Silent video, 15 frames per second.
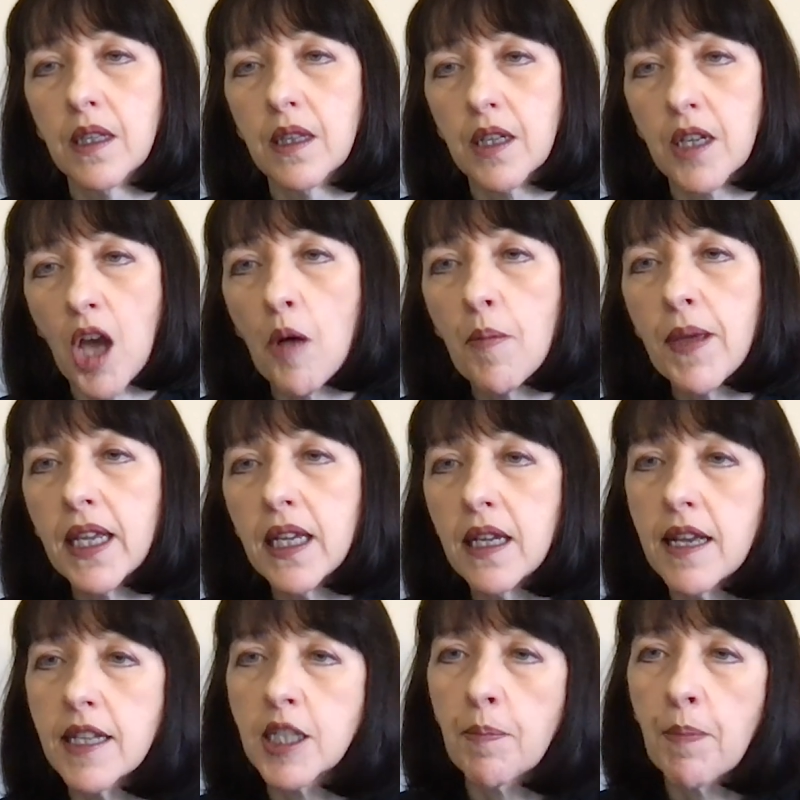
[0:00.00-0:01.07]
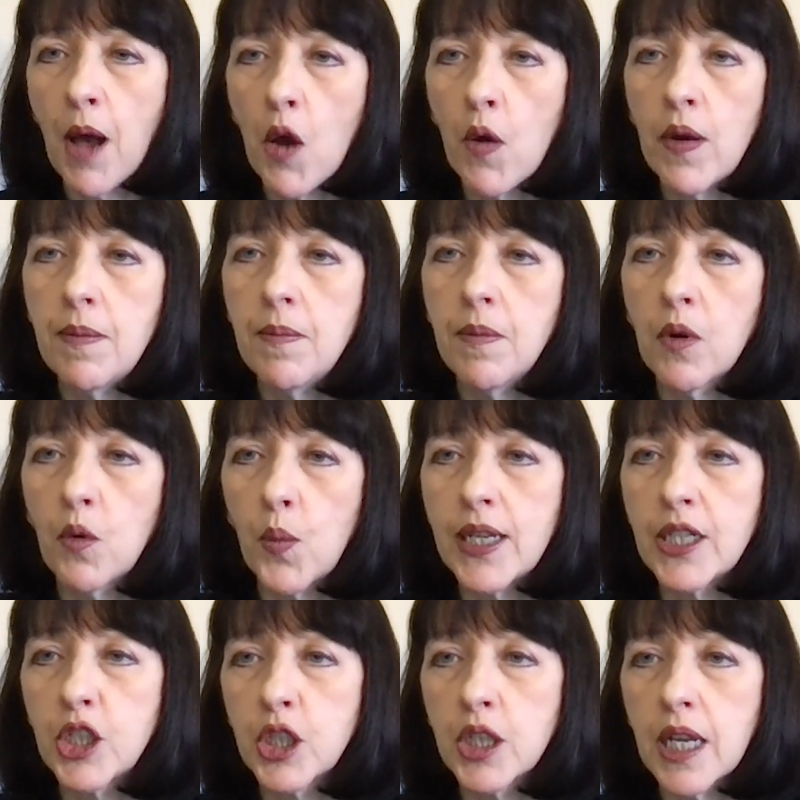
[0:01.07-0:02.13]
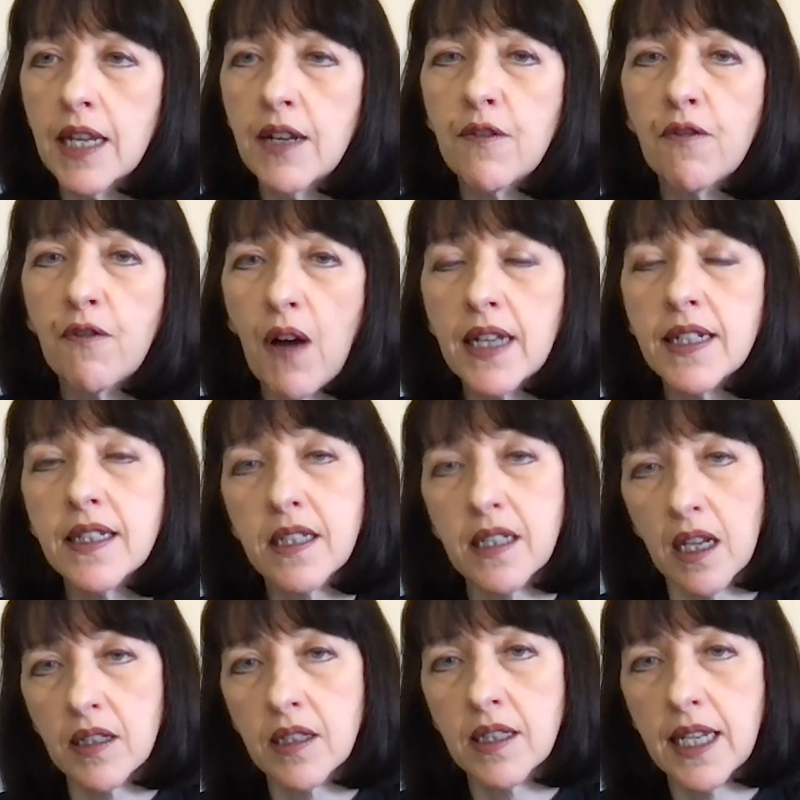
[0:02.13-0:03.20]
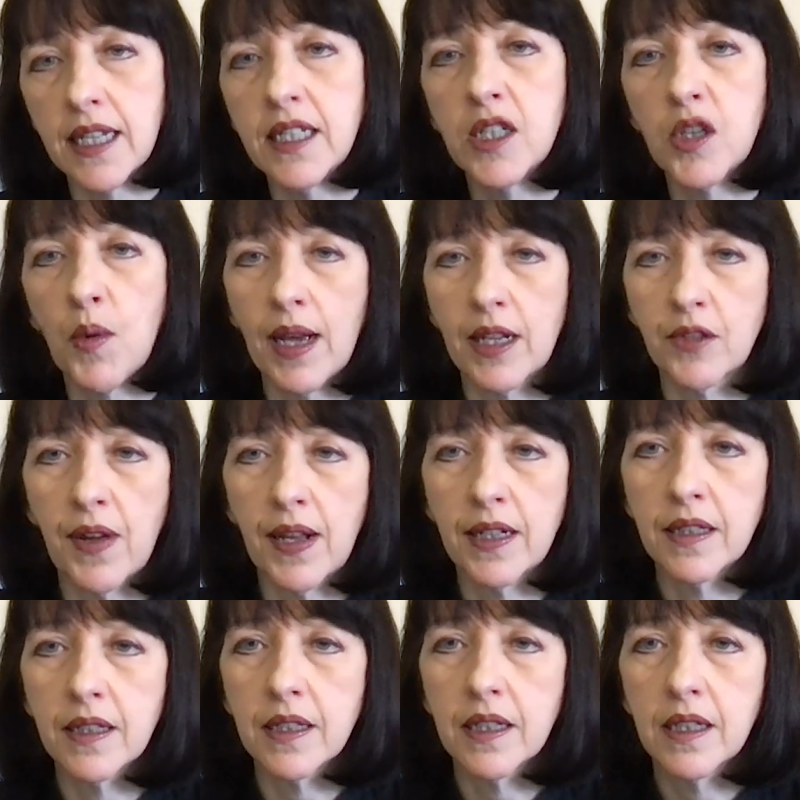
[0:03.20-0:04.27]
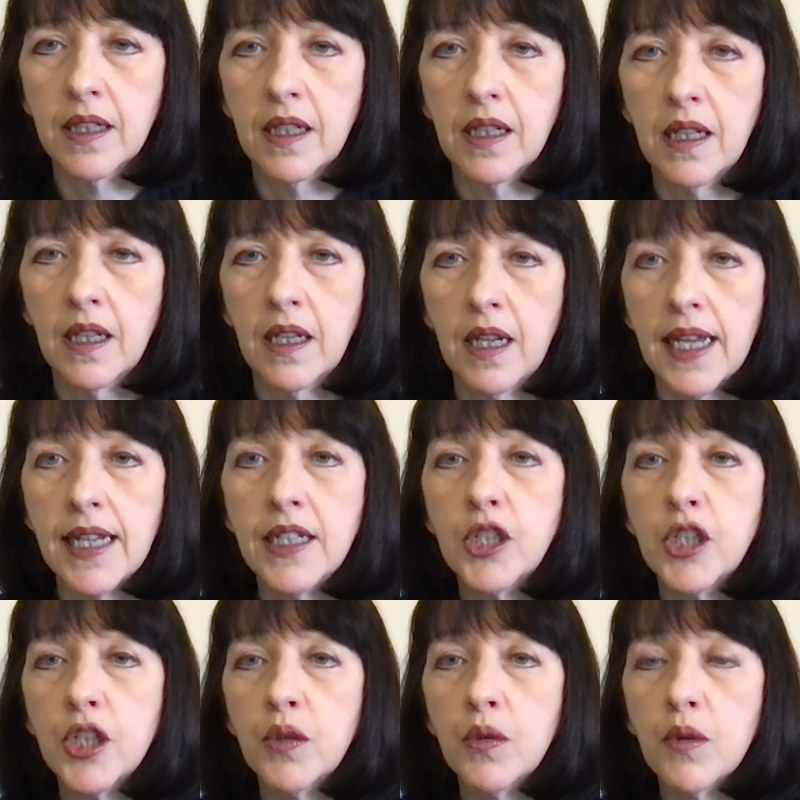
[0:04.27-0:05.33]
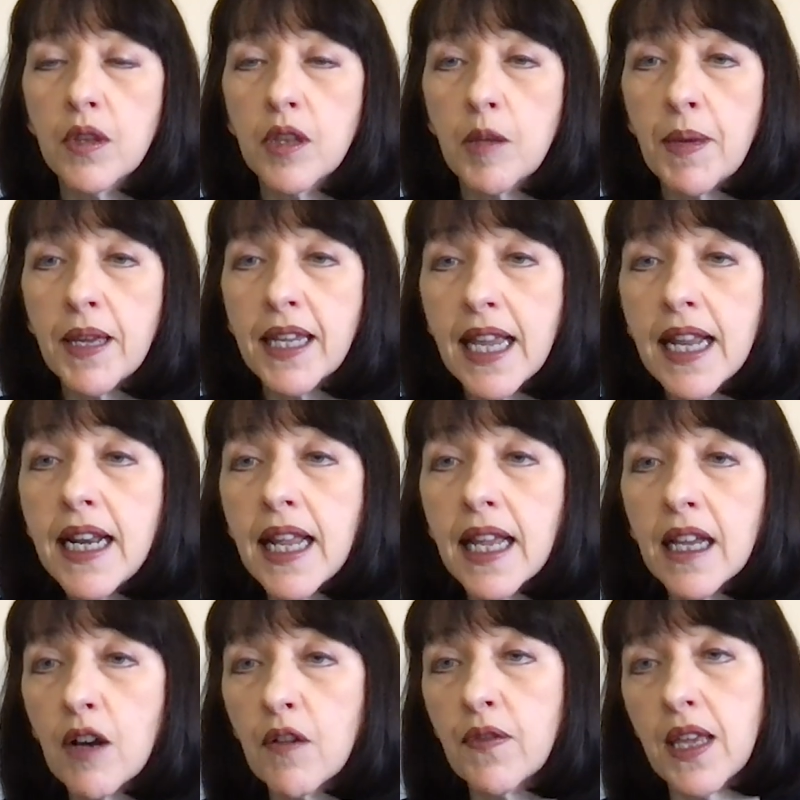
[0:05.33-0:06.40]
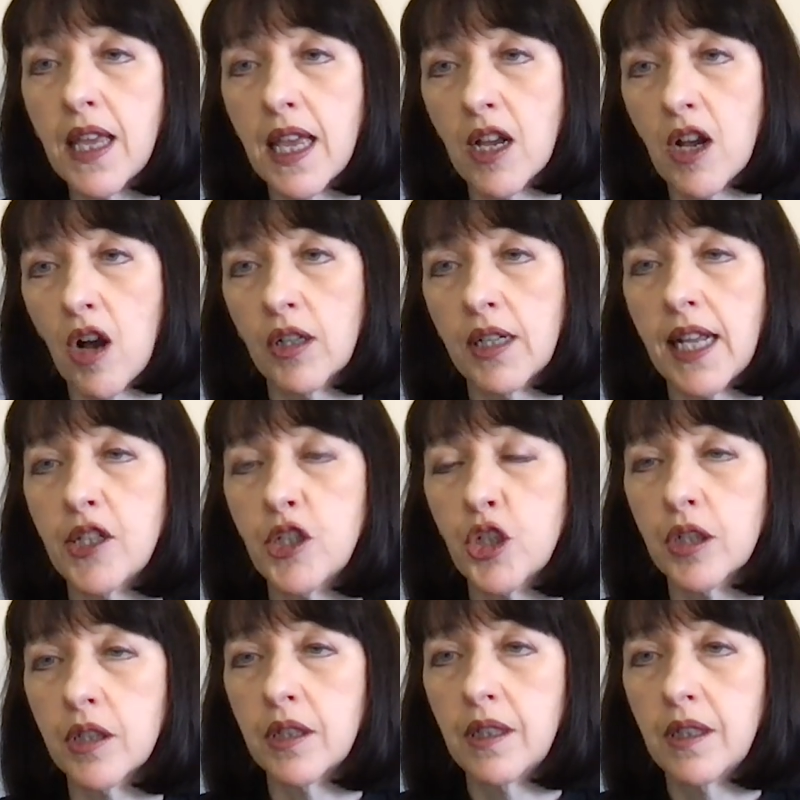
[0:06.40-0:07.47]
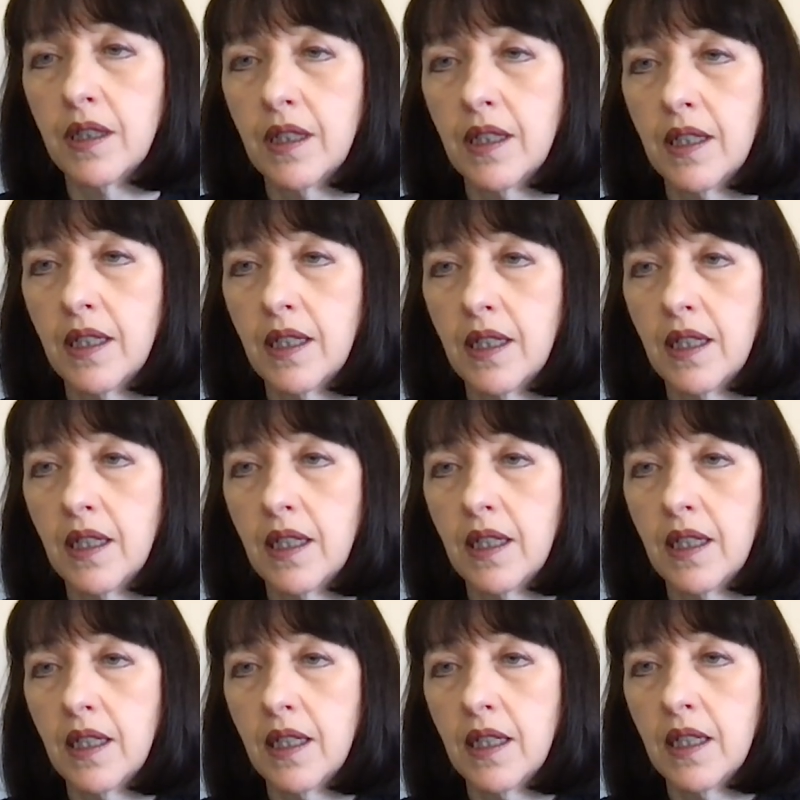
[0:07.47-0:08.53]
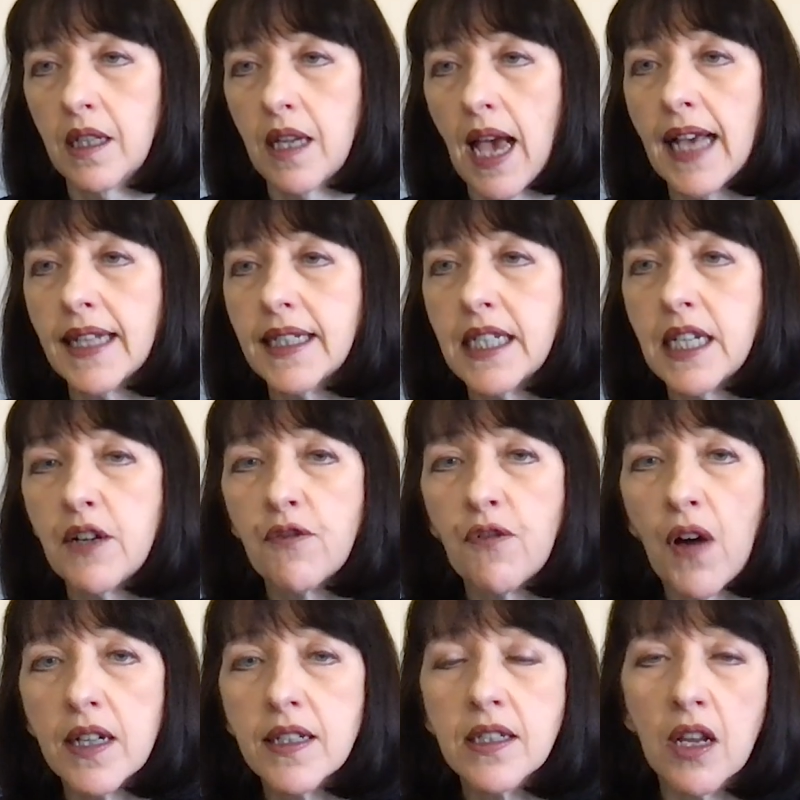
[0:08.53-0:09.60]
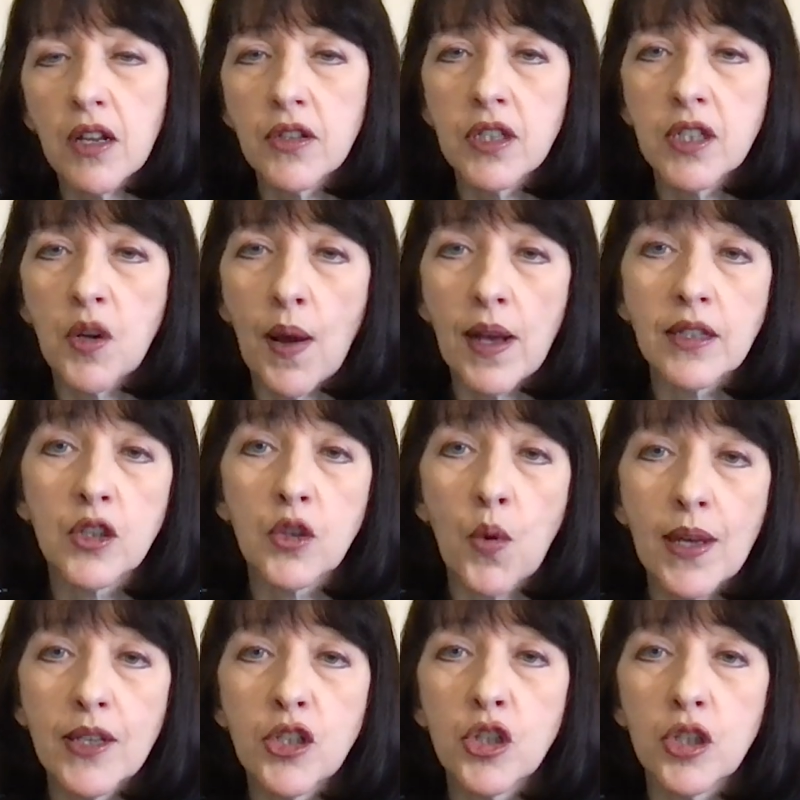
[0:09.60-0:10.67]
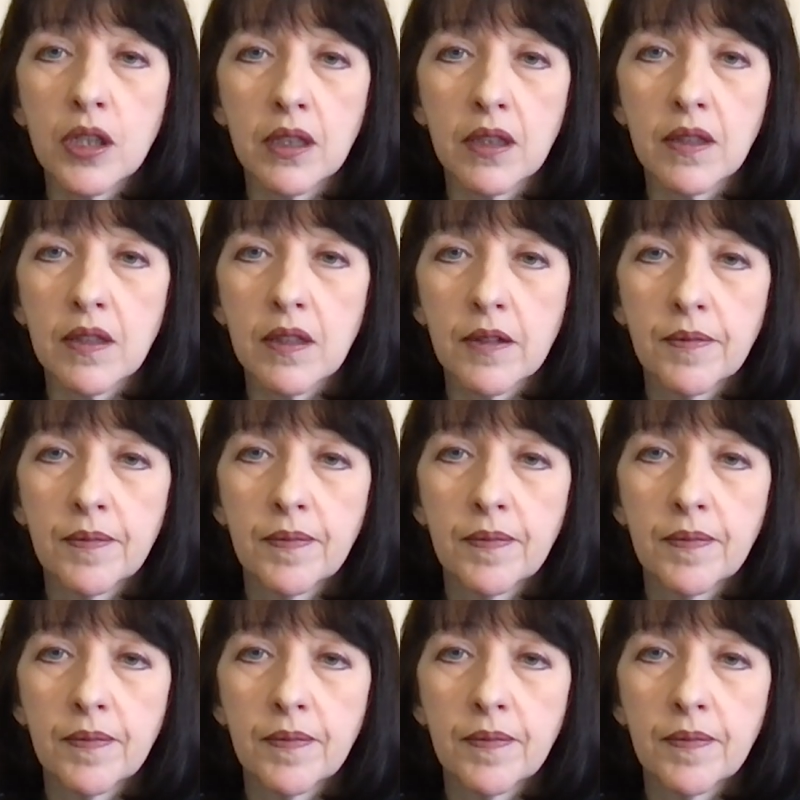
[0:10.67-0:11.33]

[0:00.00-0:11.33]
The Coming is a poem which invites us into Advent, into the beginning of the Incarnation. And it invites us to ask questions.